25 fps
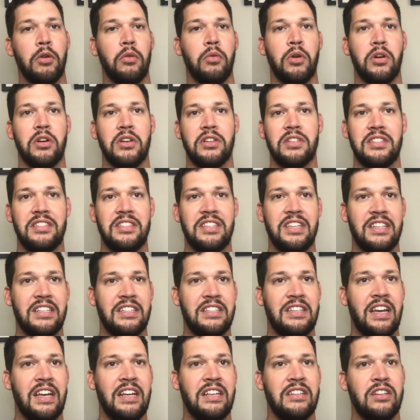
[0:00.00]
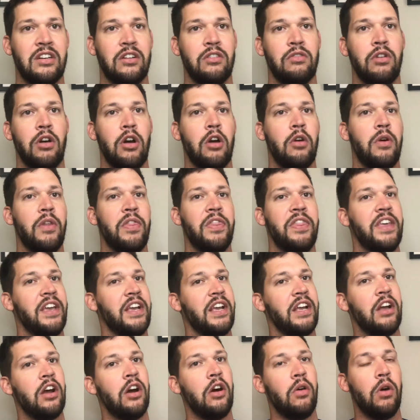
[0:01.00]
work 6 days in a row and
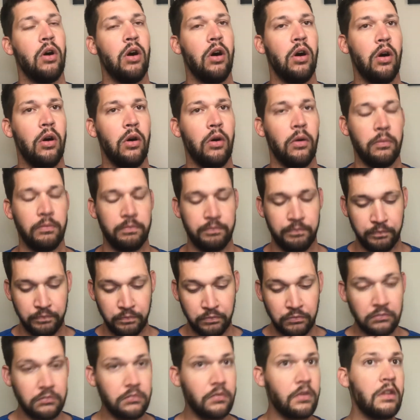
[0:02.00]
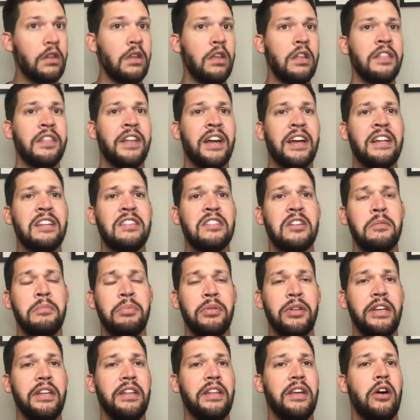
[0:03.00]
then go home. That is
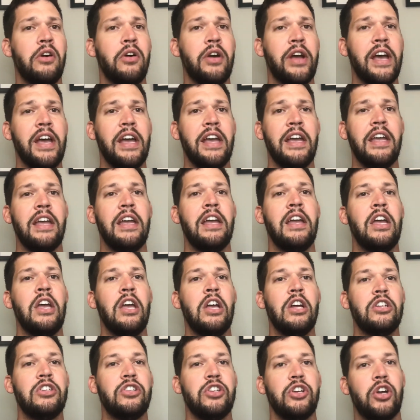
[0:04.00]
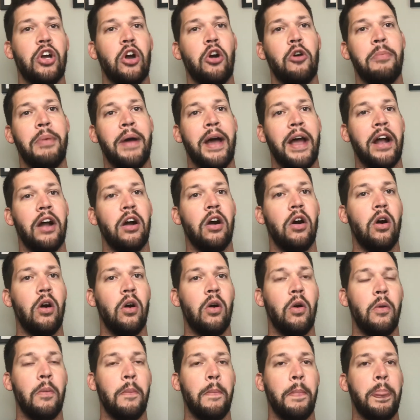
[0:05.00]
completely okay to go back
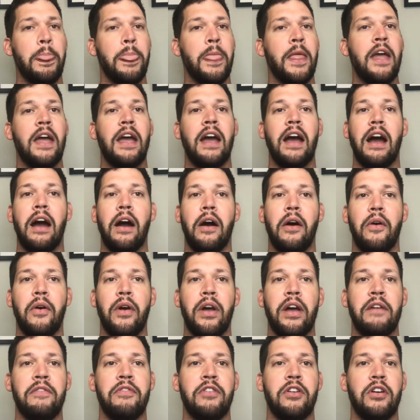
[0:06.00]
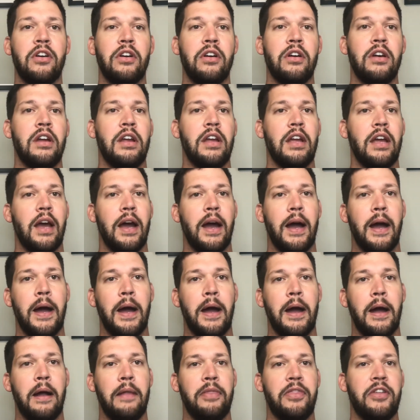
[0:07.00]
home. However,
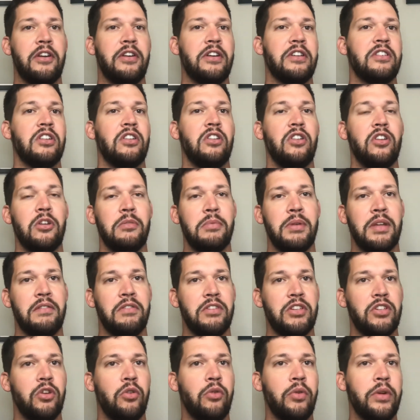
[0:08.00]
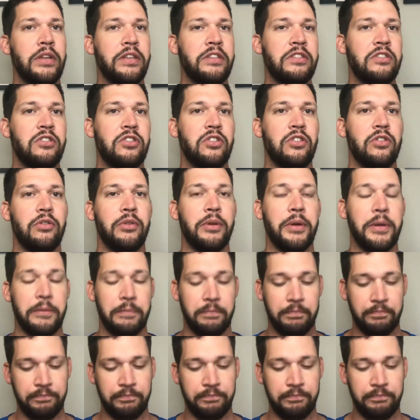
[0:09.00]
there is a little bit of a twist to it.